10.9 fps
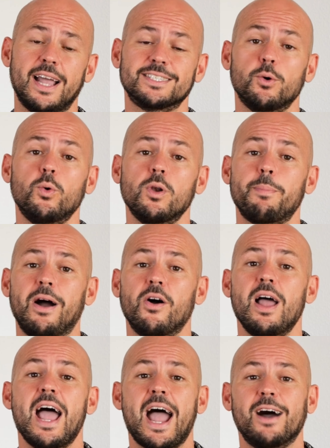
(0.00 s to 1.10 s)
at is all about
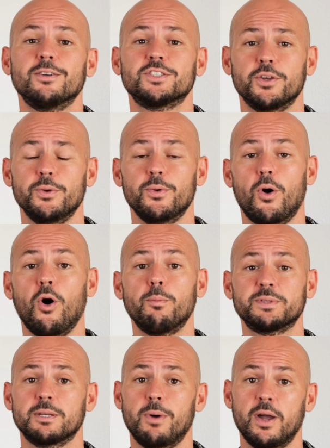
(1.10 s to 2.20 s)
how to
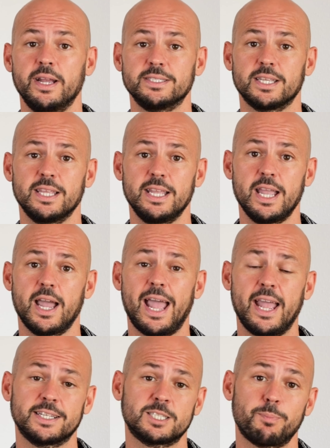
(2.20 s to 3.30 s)
optimize the
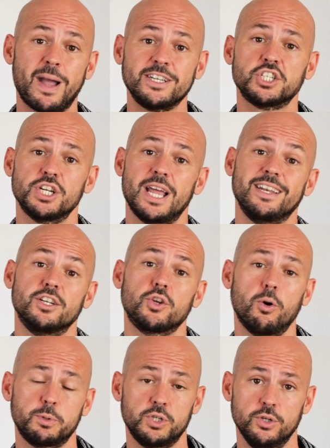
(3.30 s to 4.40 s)
expansion and
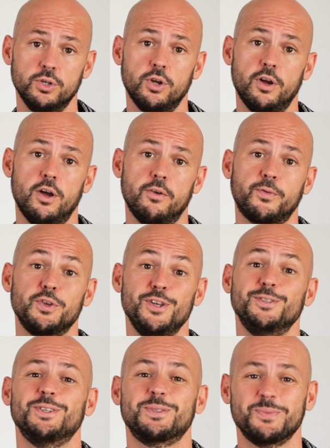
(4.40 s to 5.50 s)
adoption for
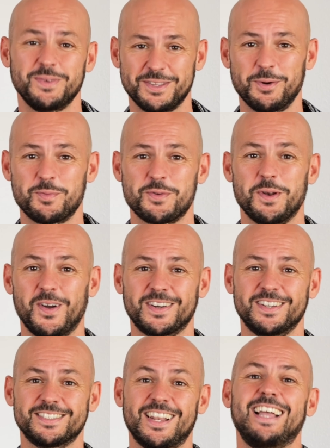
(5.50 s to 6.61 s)
users with your
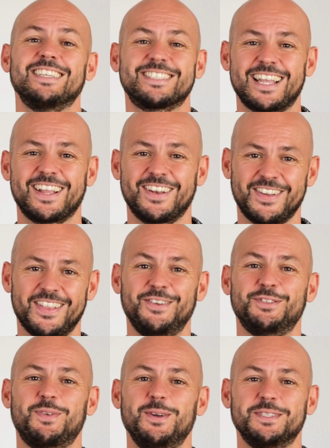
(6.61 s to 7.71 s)
product. So let's take a look at
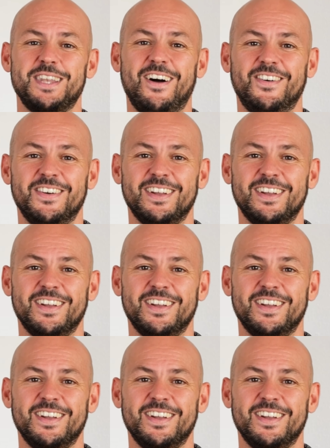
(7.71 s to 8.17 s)
those flows now.